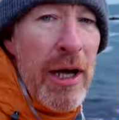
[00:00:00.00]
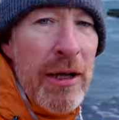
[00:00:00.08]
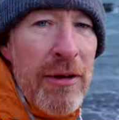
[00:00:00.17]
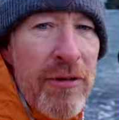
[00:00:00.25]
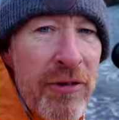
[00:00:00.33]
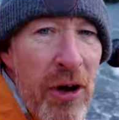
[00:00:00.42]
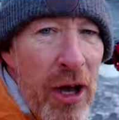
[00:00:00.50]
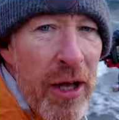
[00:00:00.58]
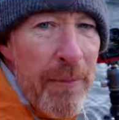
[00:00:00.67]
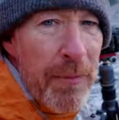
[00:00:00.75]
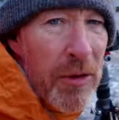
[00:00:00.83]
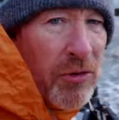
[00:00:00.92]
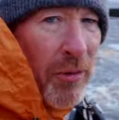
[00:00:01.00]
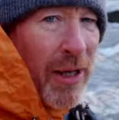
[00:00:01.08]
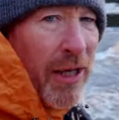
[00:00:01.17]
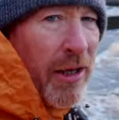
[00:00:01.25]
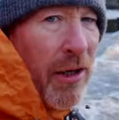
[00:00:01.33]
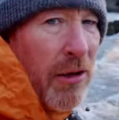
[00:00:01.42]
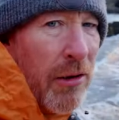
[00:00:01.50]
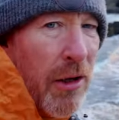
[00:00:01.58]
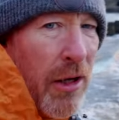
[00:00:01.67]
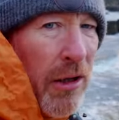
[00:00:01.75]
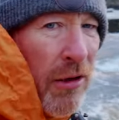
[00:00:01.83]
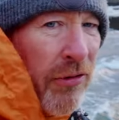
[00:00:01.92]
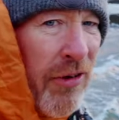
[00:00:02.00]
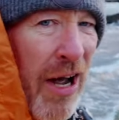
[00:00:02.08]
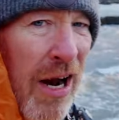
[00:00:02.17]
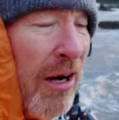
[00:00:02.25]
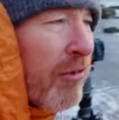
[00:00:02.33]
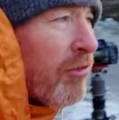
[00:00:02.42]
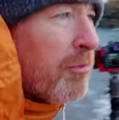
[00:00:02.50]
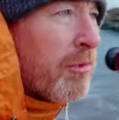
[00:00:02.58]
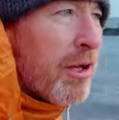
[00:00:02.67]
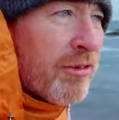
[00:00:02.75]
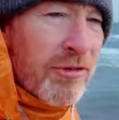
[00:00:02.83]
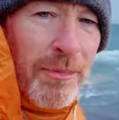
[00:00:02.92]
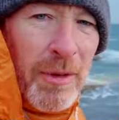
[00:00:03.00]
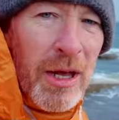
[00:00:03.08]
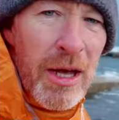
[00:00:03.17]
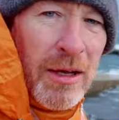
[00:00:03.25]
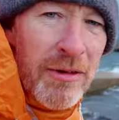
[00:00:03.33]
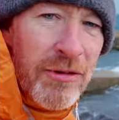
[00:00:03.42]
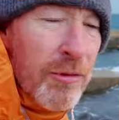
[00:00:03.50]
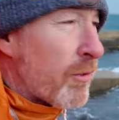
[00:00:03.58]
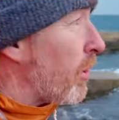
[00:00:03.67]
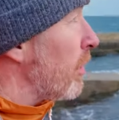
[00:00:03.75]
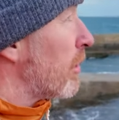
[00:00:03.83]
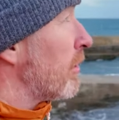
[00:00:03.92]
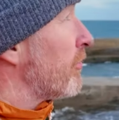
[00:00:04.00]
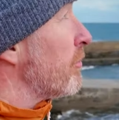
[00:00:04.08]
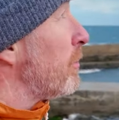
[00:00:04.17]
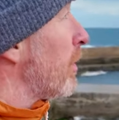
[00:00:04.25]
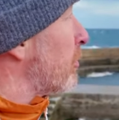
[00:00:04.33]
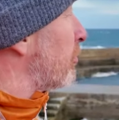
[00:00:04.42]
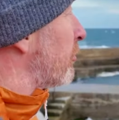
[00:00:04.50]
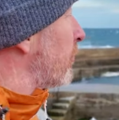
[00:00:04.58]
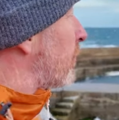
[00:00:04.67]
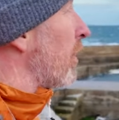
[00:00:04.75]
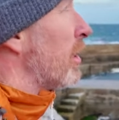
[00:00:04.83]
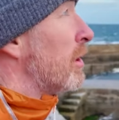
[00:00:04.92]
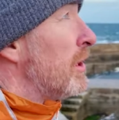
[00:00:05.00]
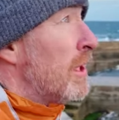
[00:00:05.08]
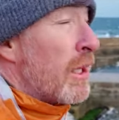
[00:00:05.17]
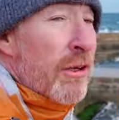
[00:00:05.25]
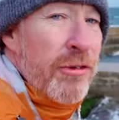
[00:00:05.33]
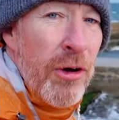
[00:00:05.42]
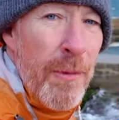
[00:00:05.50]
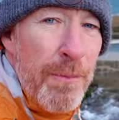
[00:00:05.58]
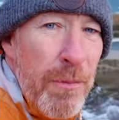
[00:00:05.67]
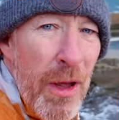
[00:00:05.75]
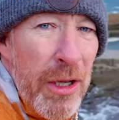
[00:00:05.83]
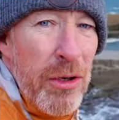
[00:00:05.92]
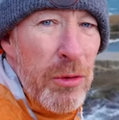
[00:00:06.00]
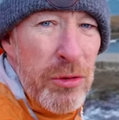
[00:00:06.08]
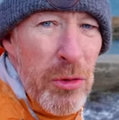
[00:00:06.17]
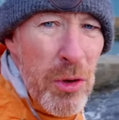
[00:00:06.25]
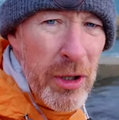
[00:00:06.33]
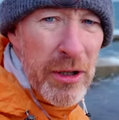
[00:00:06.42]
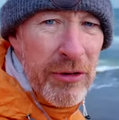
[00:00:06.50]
at the sky as well here, there are some nice hints of color and some blushes of color. So I do look at the